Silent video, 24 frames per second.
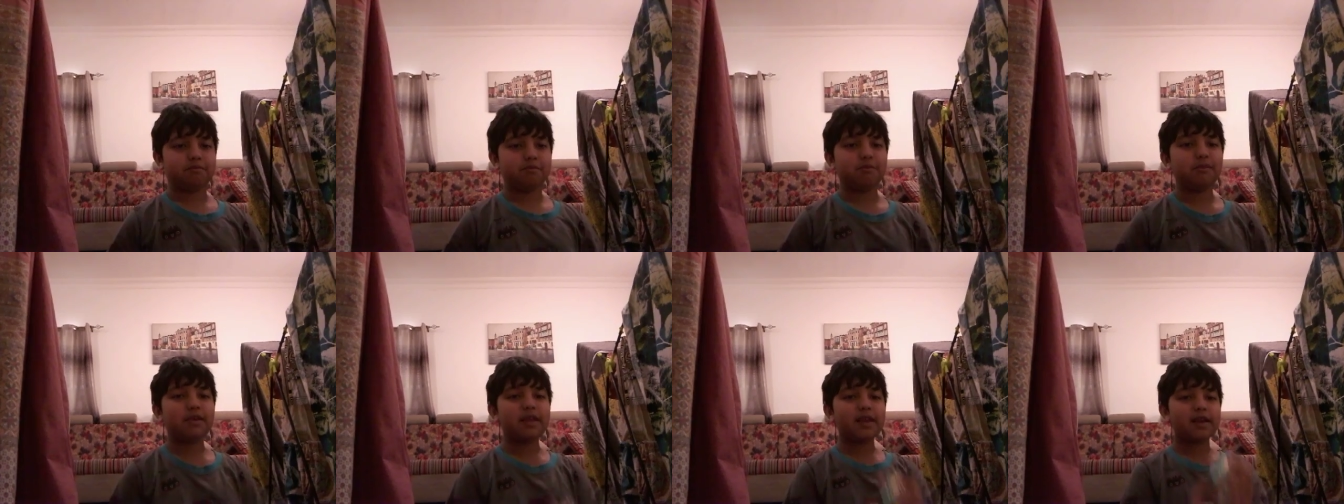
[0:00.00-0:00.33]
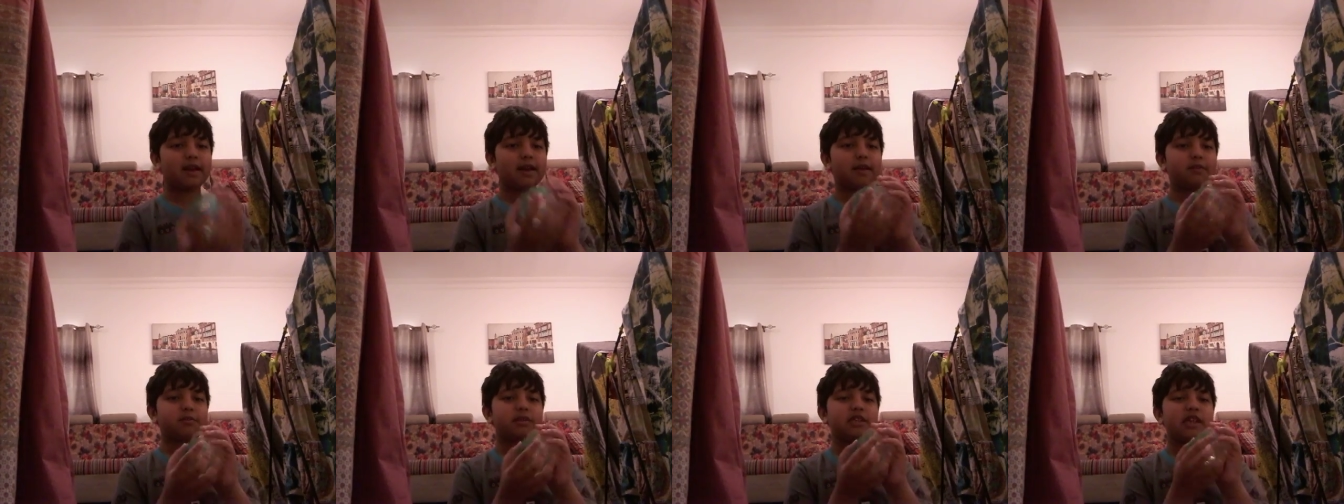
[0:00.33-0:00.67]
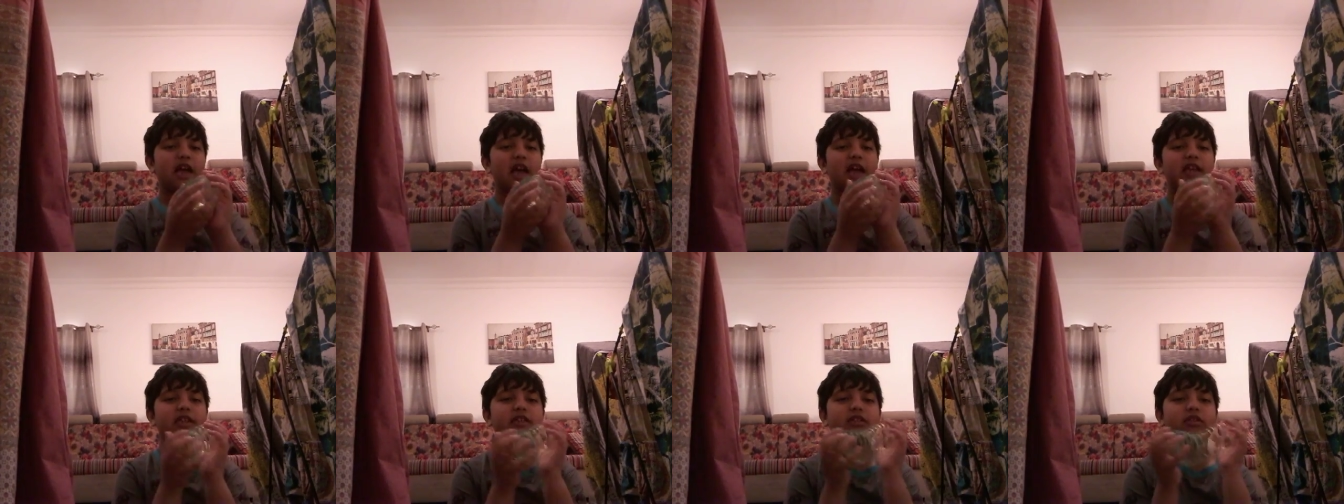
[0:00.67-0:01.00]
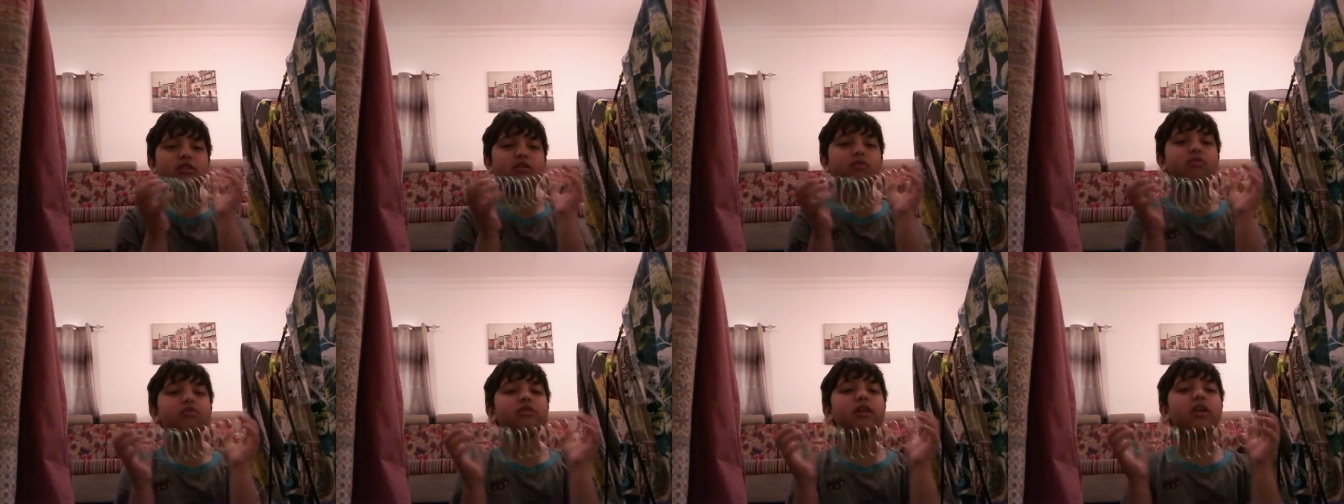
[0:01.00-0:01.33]
medium
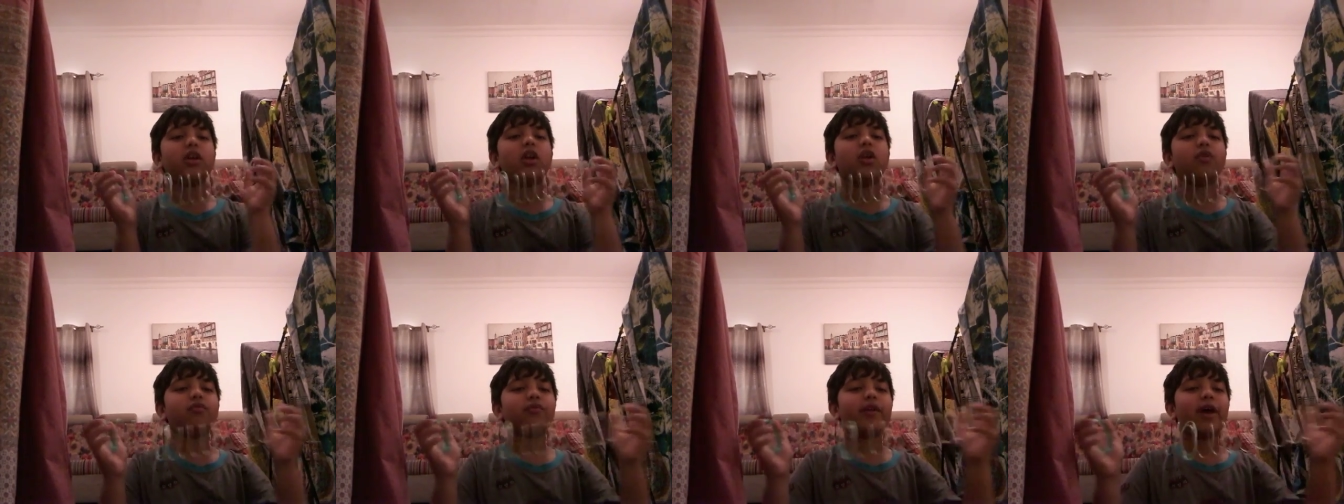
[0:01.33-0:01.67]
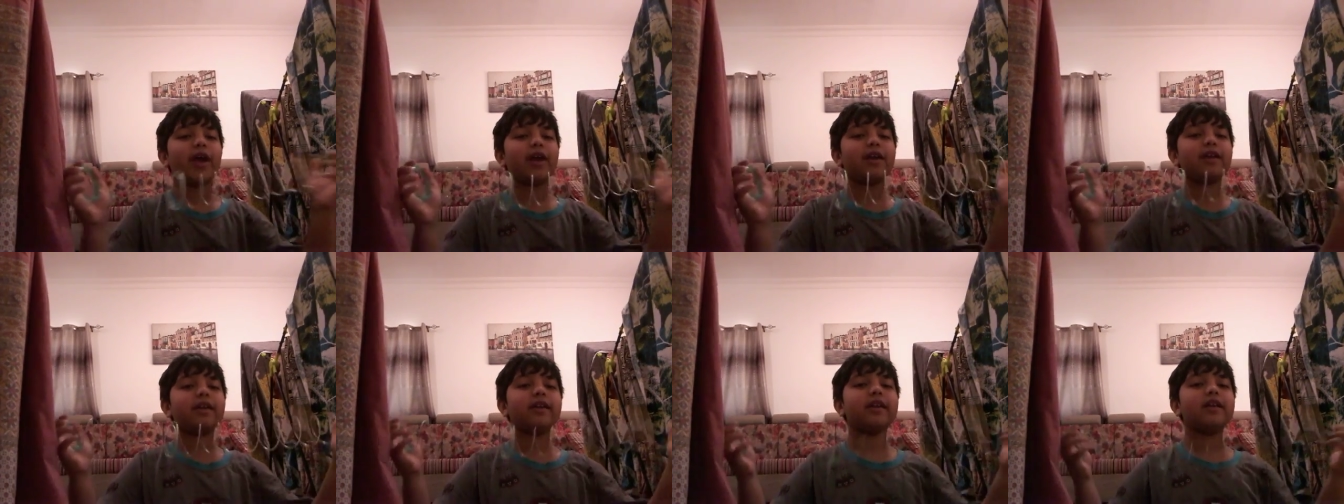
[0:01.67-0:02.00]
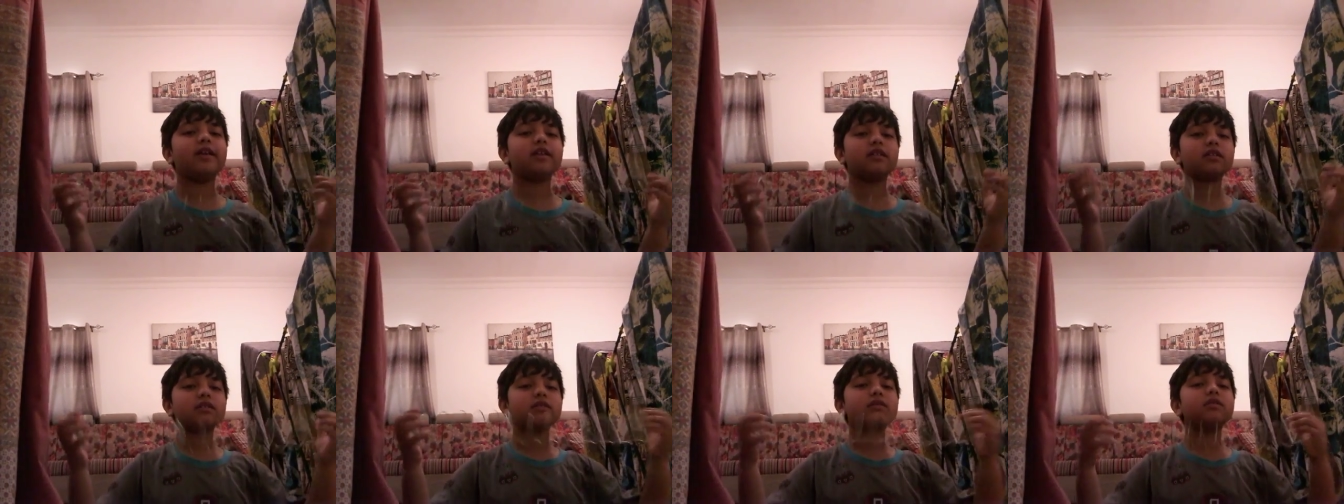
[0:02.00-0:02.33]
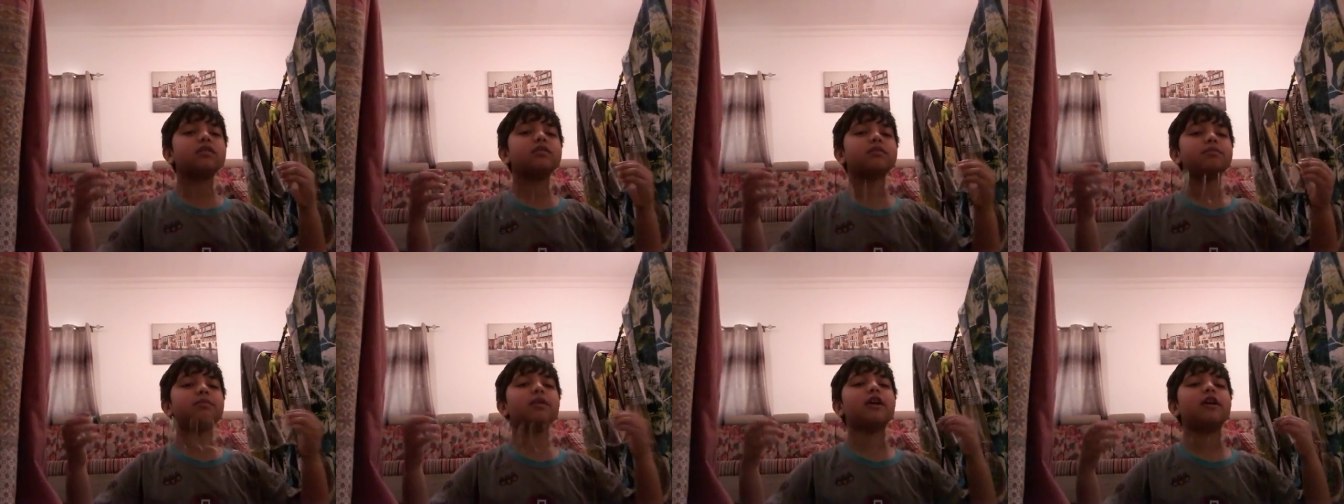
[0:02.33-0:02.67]
sizes. You cannot find
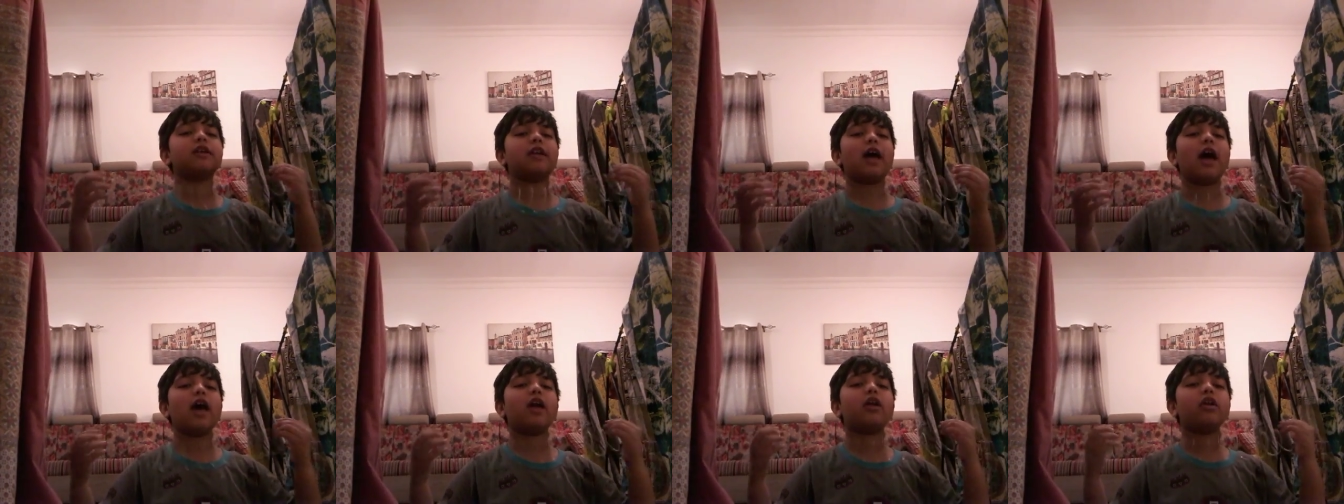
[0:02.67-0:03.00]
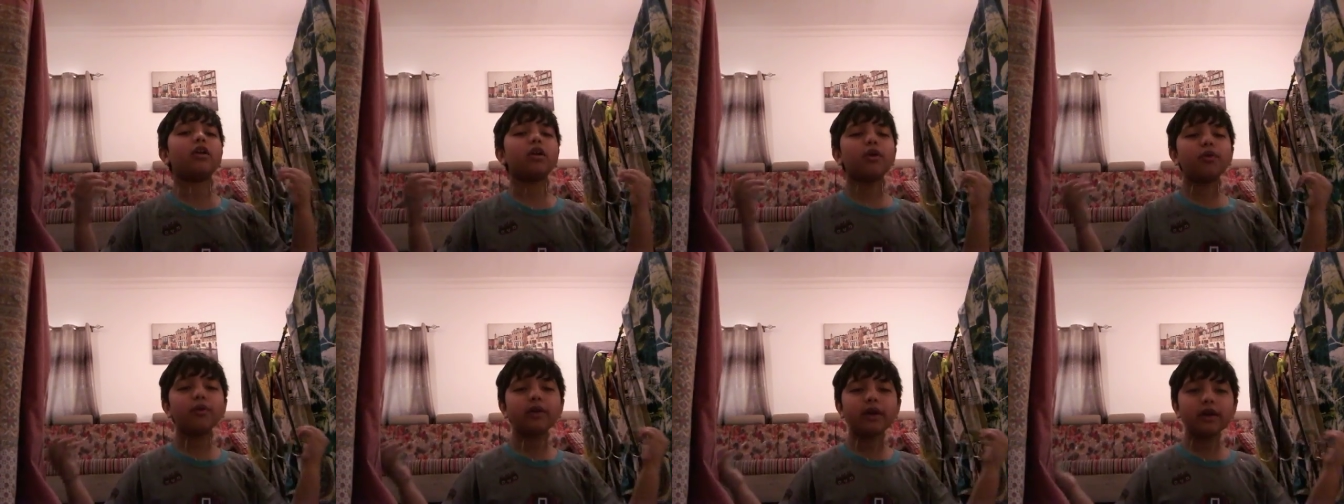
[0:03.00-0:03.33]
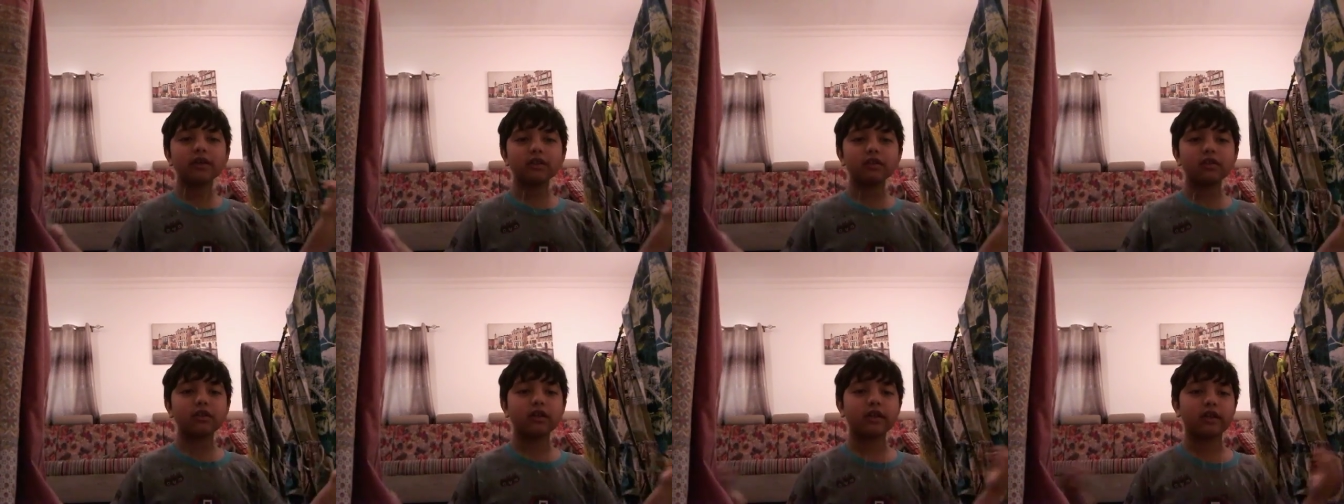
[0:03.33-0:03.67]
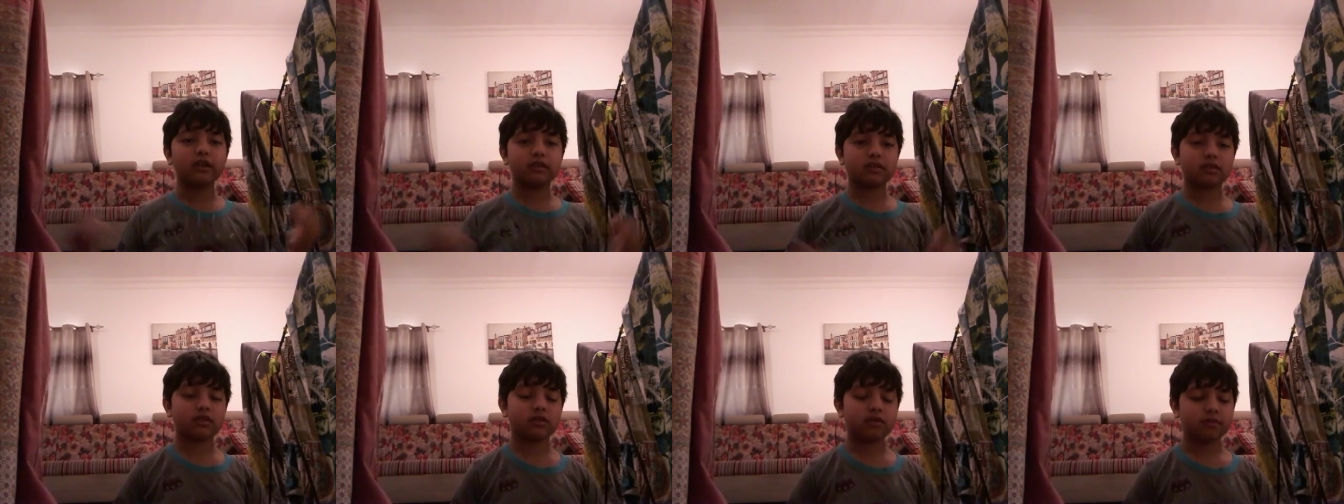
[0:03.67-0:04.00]
this because I don't know where is
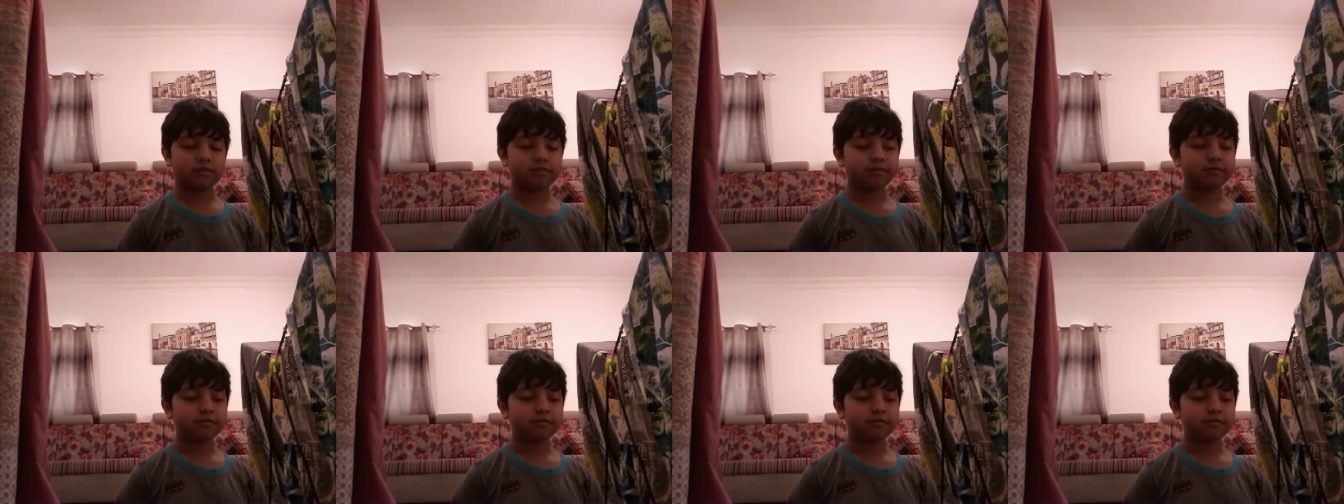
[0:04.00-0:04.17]
this.